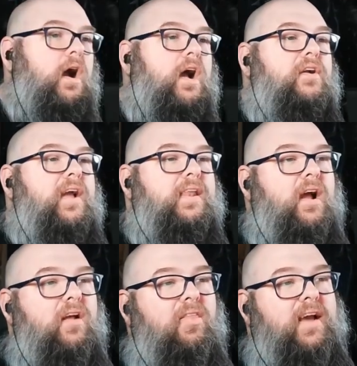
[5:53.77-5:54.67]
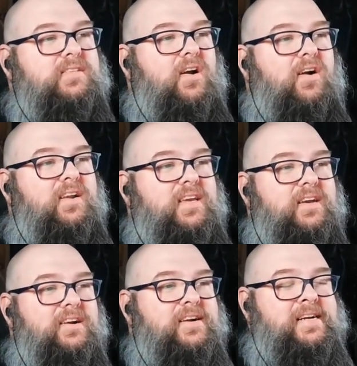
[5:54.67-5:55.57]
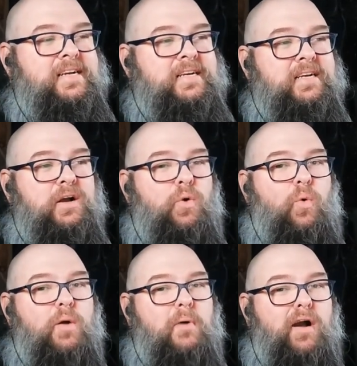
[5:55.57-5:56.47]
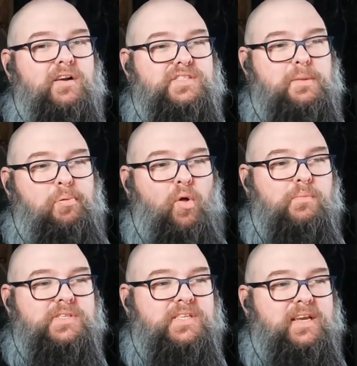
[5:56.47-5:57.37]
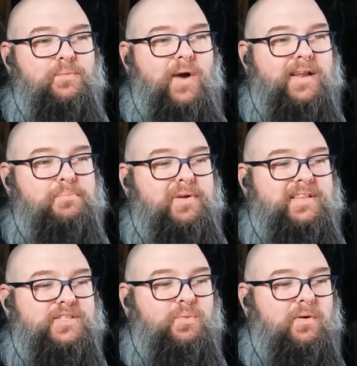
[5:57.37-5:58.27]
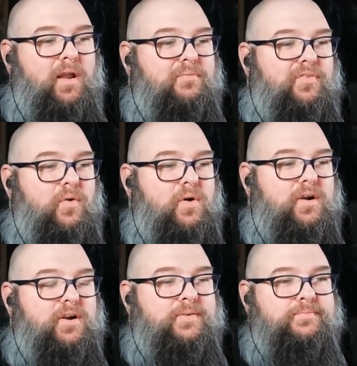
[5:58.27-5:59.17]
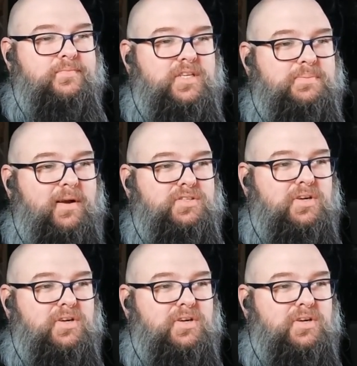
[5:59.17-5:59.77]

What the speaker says: All right, our last card here, Warmonger's Diplomacy. Wanted to bring this one up for a special